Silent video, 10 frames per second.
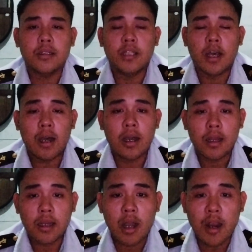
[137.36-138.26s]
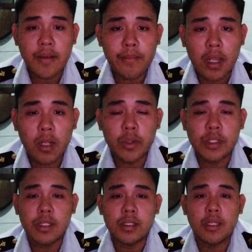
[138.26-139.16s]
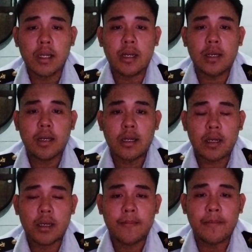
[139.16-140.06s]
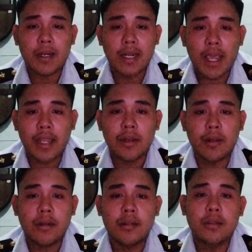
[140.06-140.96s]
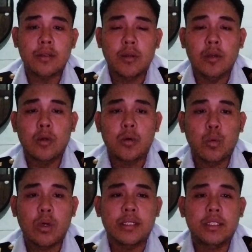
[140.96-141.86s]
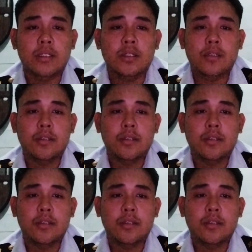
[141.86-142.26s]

RML, which is the line was